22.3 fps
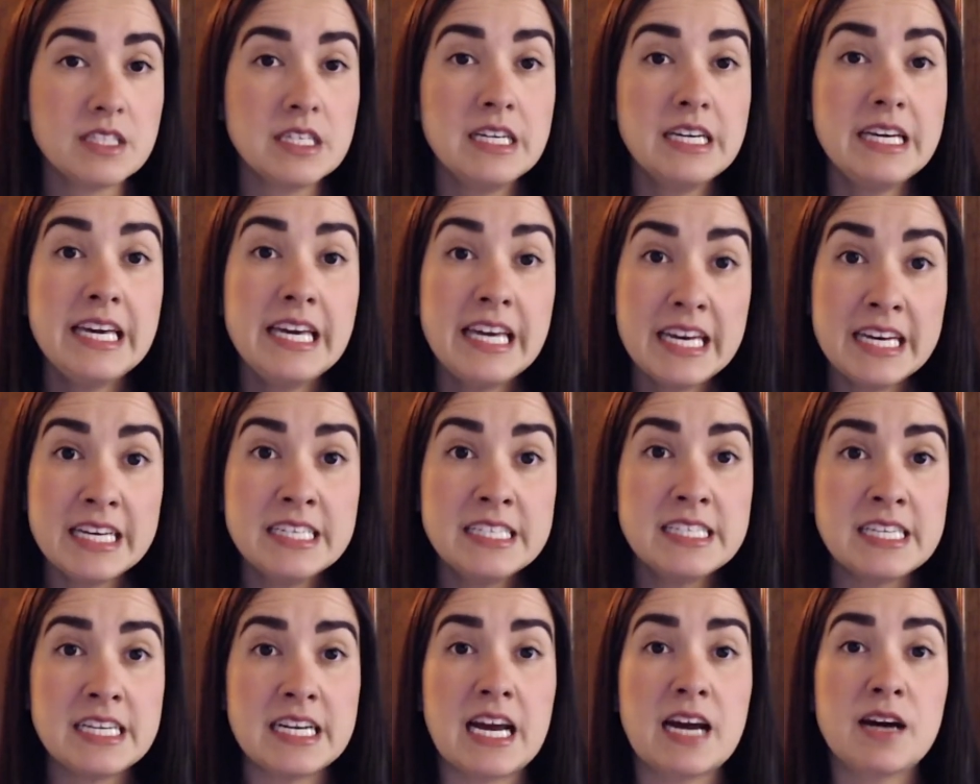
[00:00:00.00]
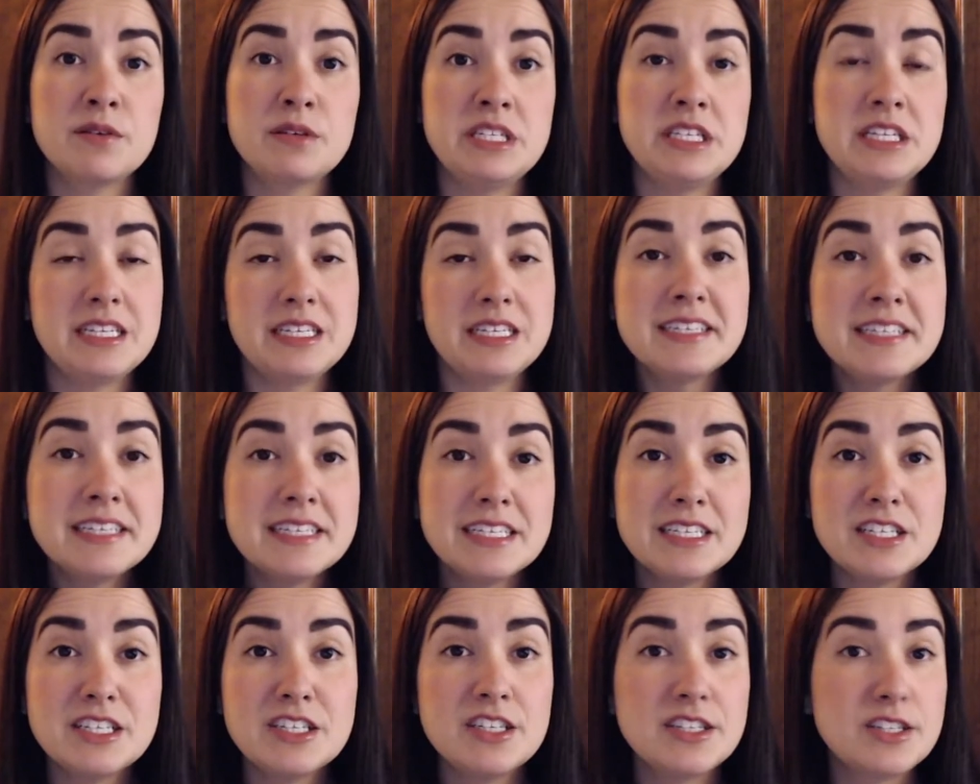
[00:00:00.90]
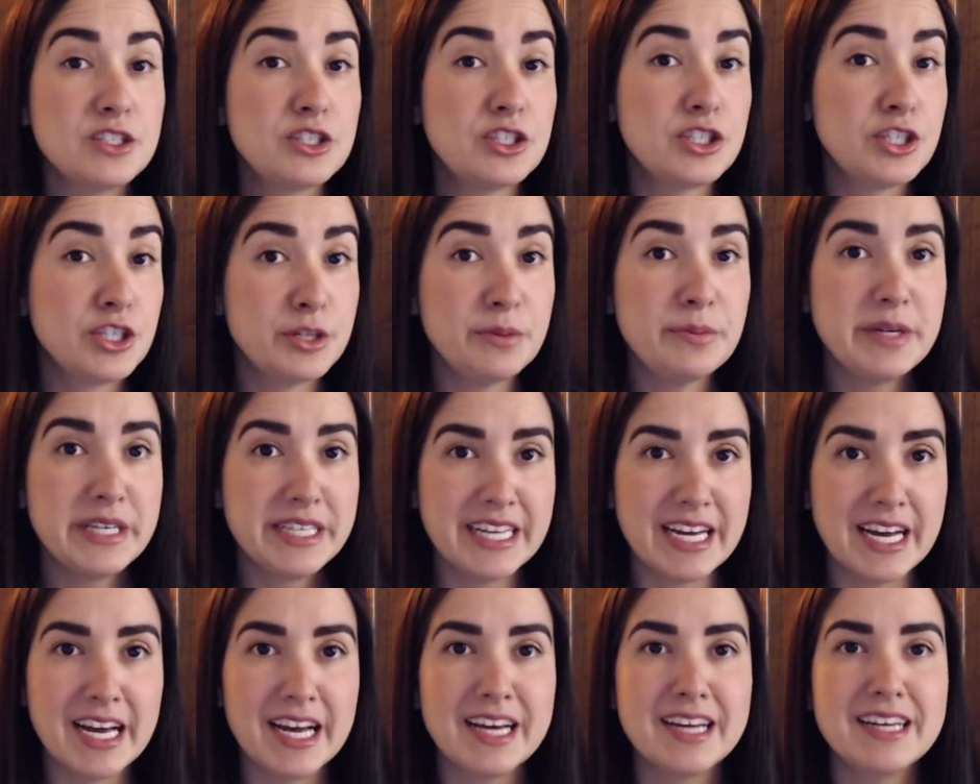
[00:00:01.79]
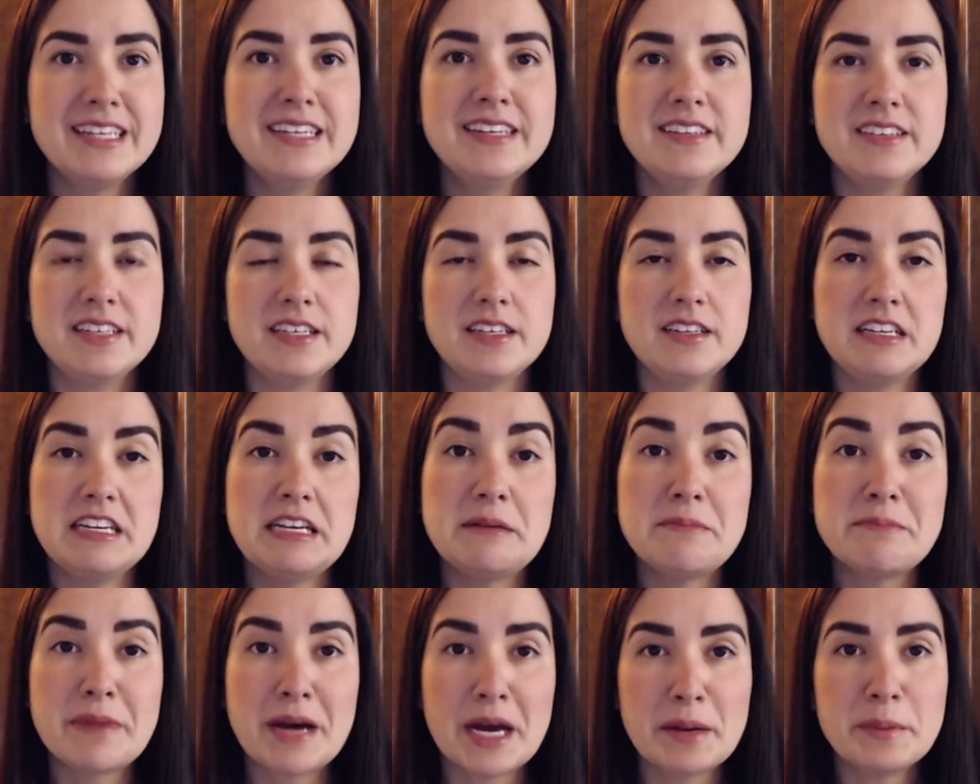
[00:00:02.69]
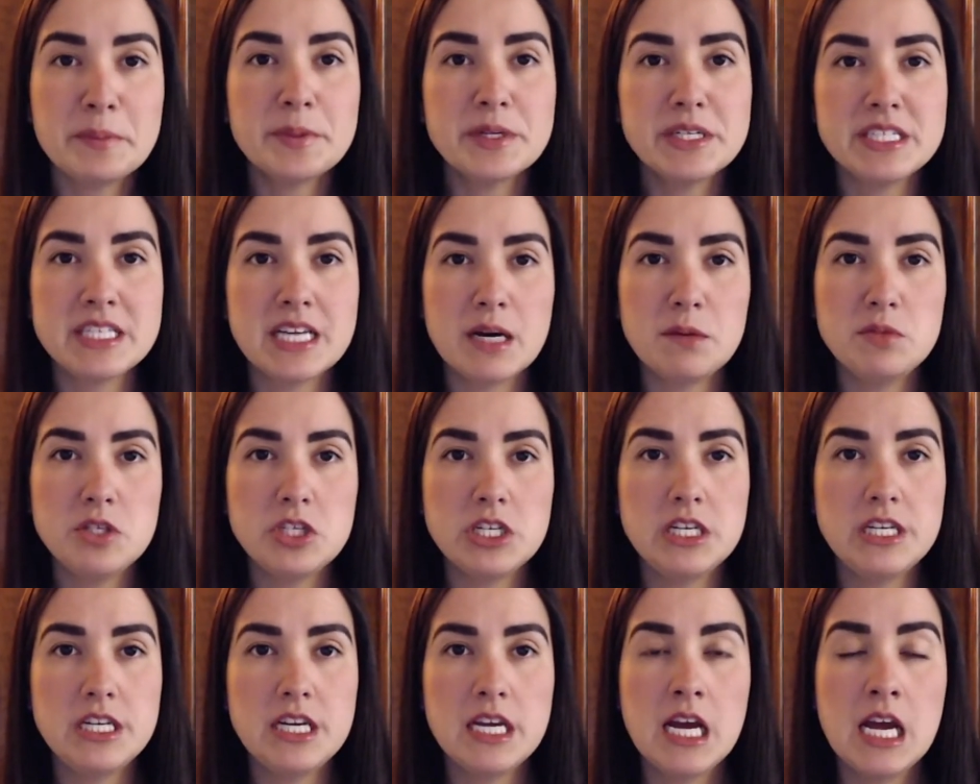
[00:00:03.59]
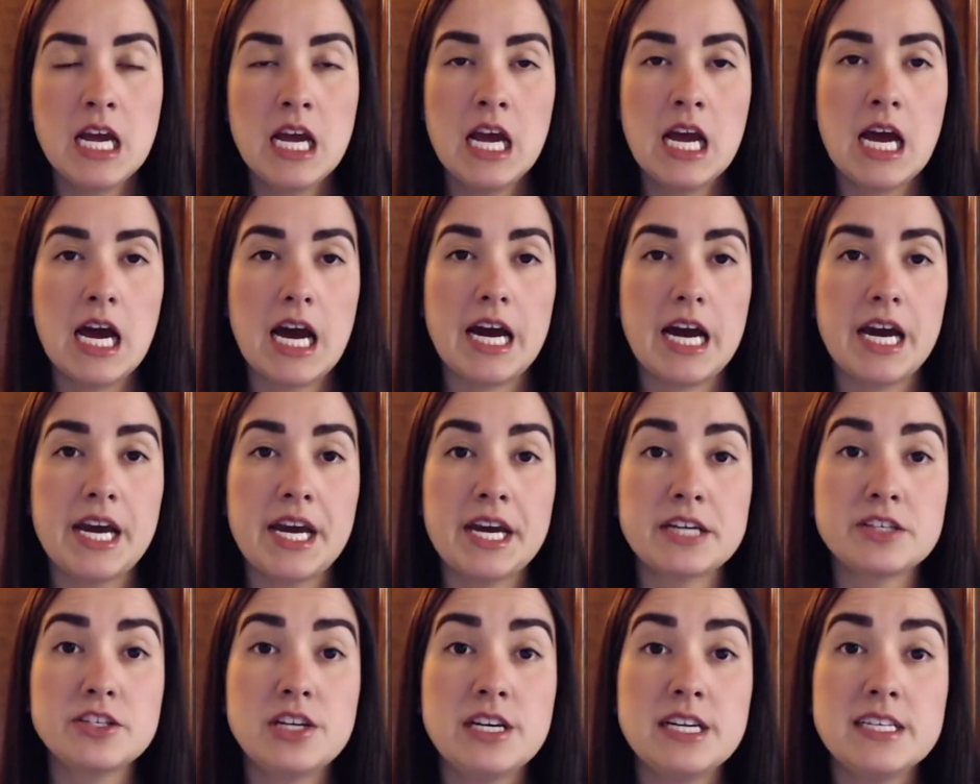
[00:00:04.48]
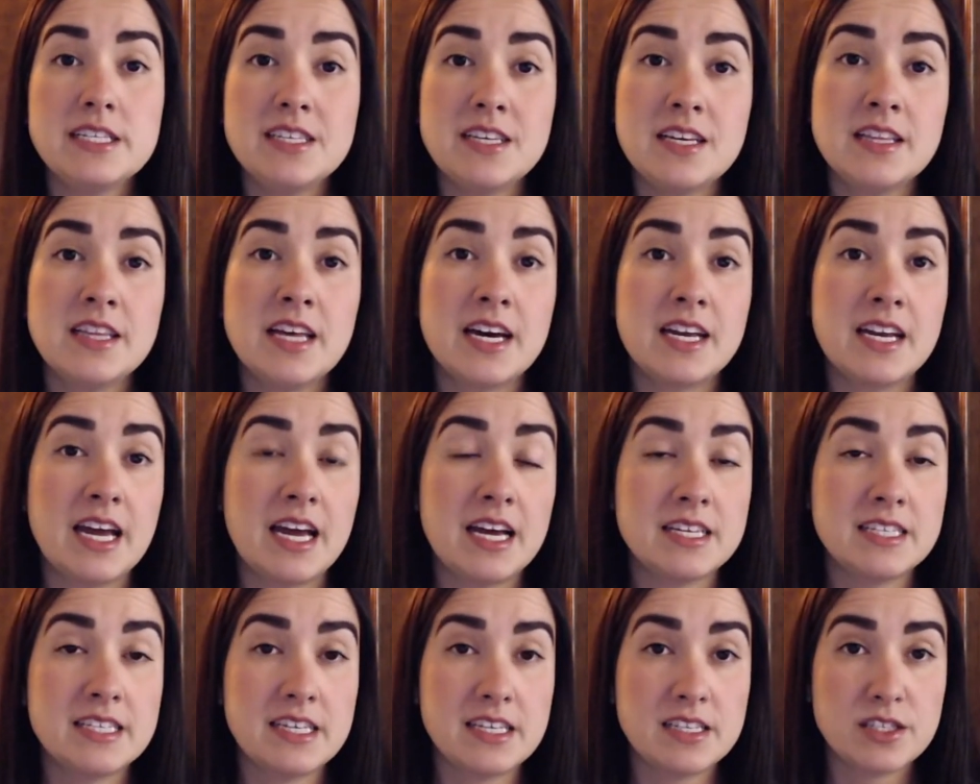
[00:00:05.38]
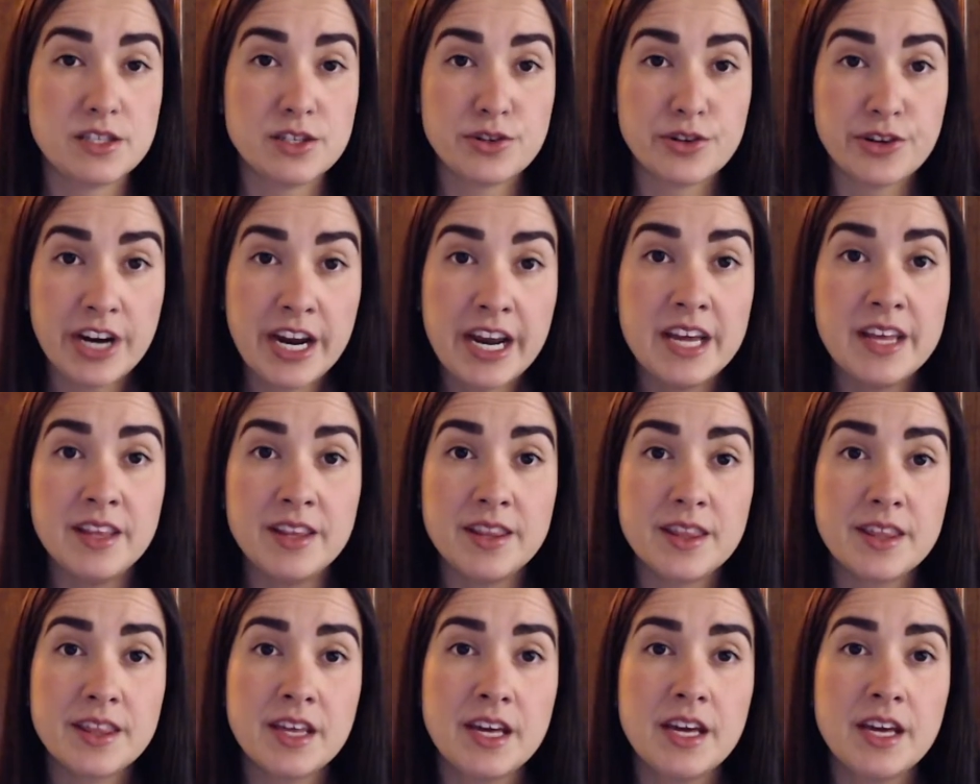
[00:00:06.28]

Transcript: is and how it should be done, in my perception, I actually see that as a strength.